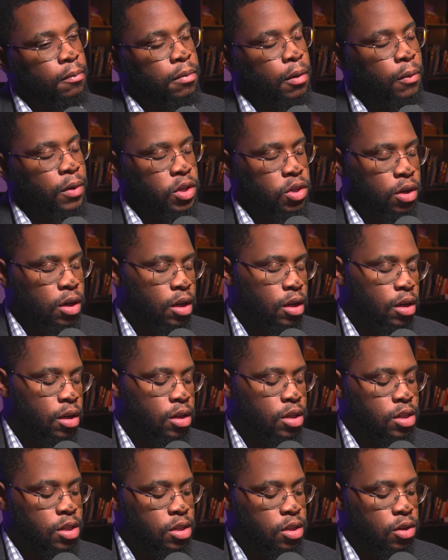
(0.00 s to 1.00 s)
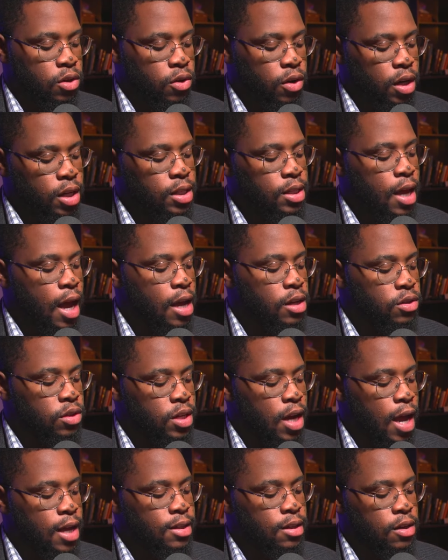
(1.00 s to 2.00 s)
But we shouldn't criticize or
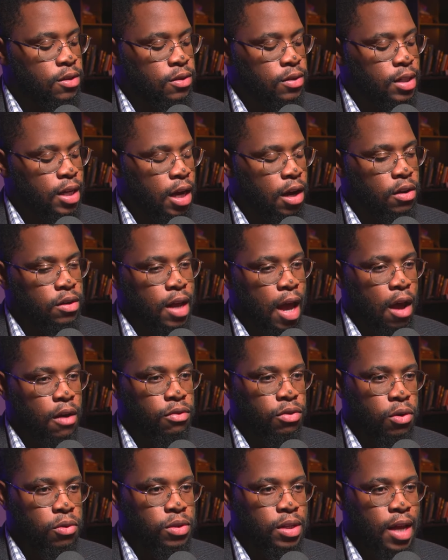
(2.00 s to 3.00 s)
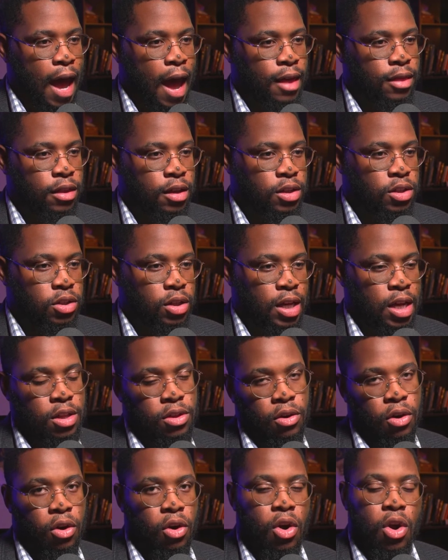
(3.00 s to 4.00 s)
chastise or tear down those Catholics
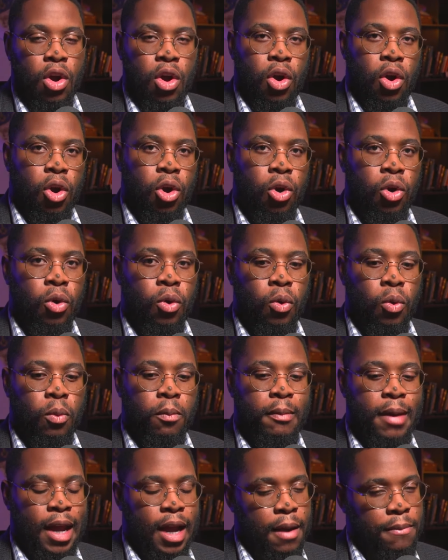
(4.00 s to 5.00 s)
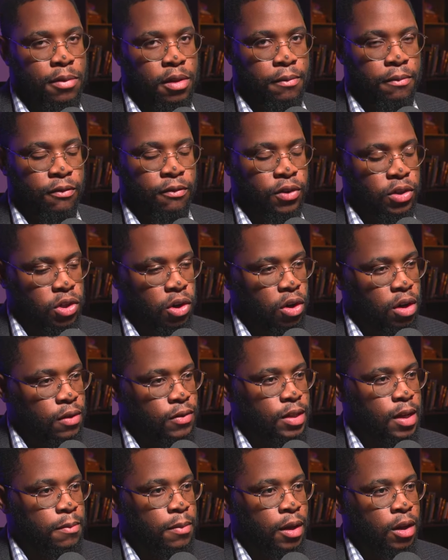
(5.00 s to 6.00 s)
either who make up the fraternity
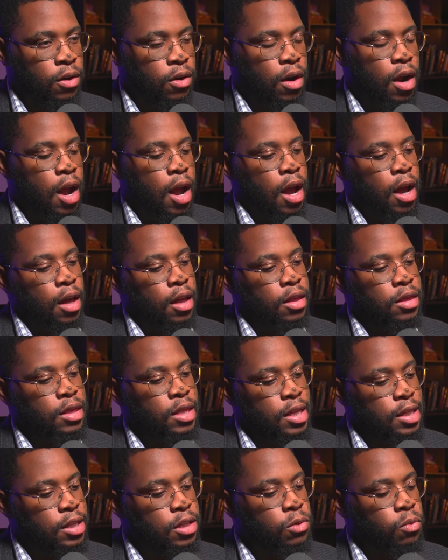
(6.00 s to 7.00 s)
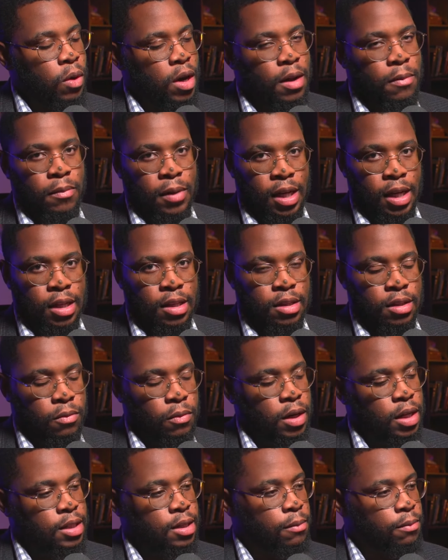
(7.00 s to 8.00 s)
of St. Peter. This is what it means
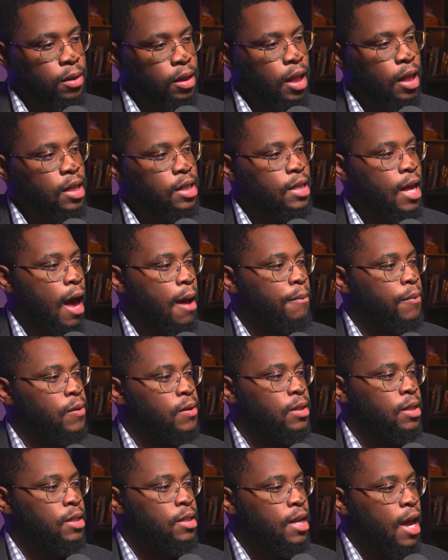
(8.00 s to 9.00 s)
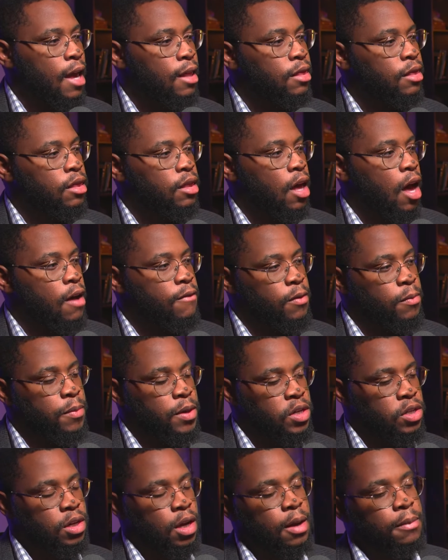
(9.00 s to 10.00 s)
when something like this happens, the death of a
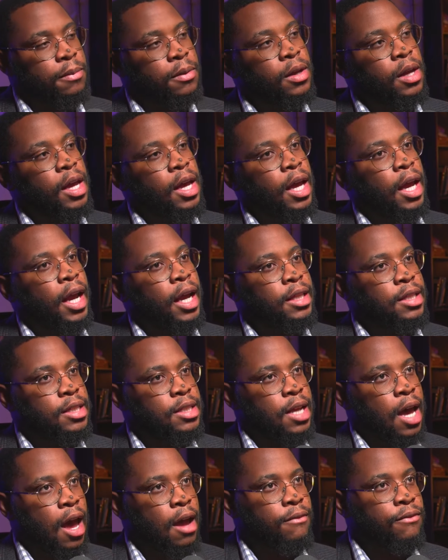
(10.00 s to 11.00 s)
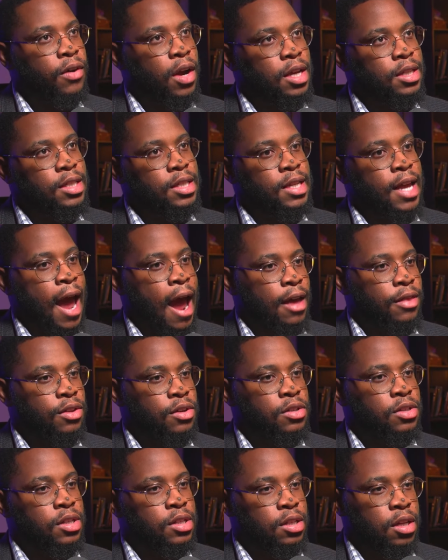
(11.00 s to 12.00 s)
bishop. It's a time for us as
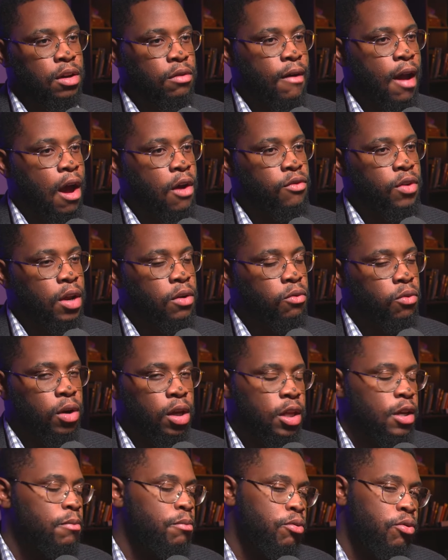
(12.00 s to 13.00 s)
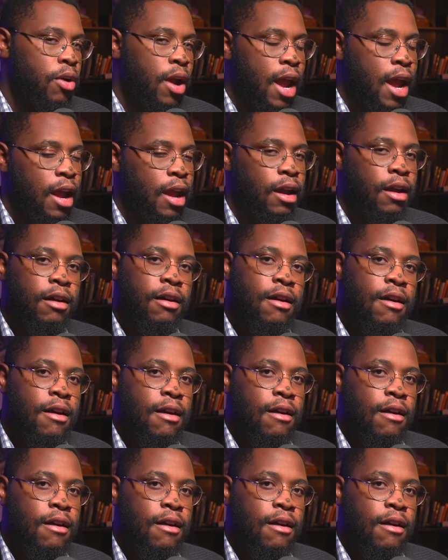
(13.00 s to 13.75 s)
Catholics to sit around and really pray